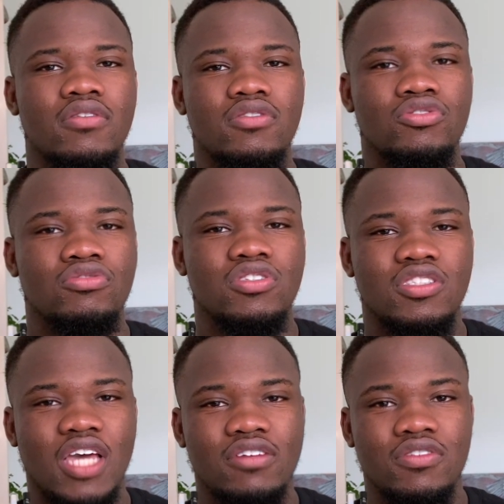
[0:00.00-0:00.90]
during the
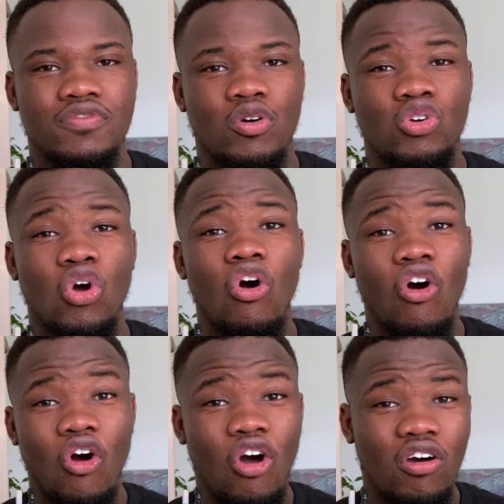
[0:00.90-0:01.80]
tax refund,
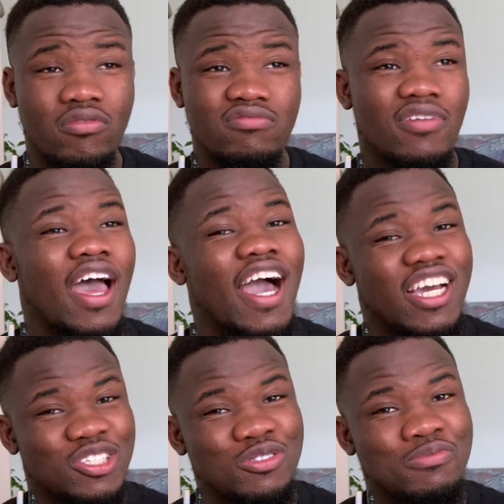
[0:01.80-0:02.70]
or
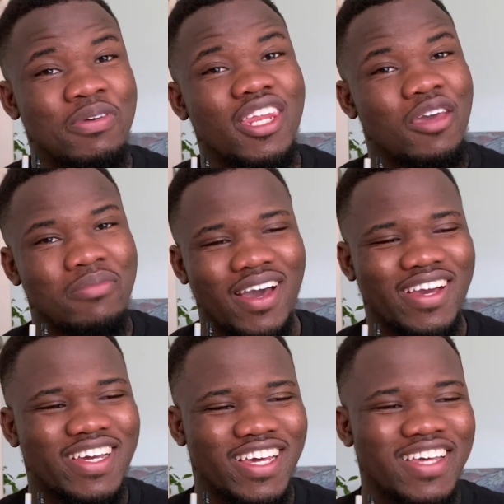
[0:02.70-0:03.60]
ask you to pay them
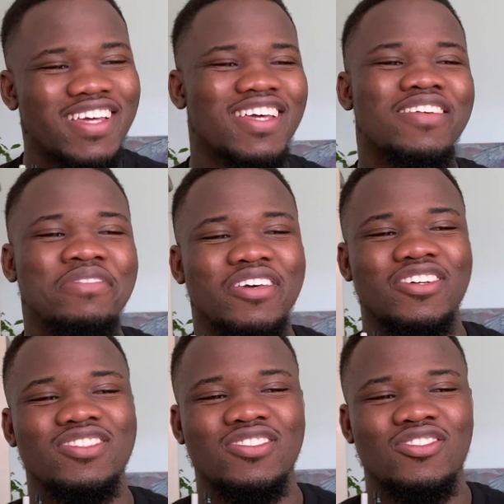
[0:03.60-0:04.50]
back
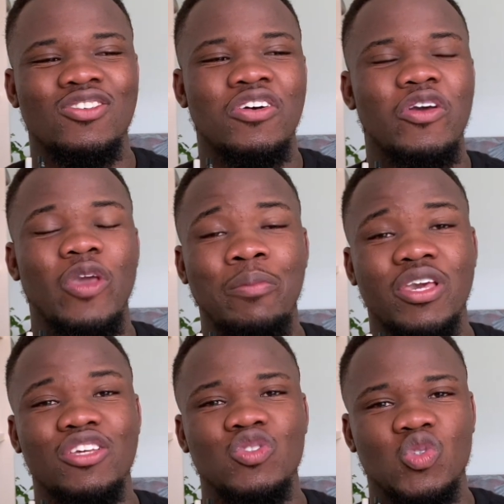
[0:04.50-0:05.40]
because you are
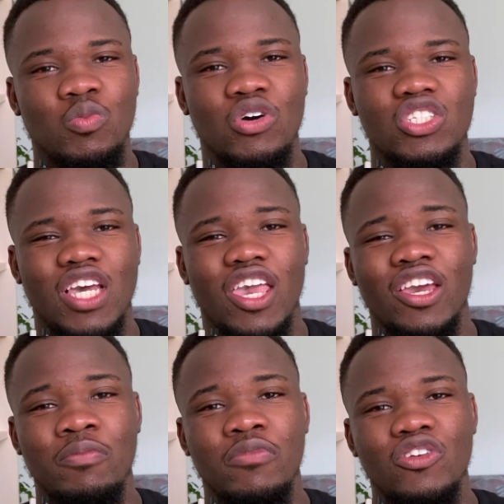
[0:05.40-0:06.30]
making so much and
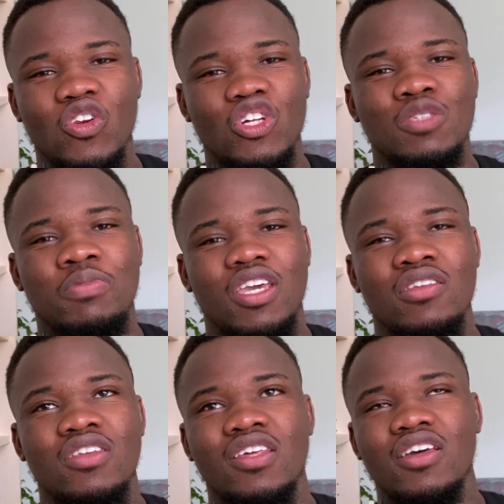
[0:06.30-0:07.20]
you're not paying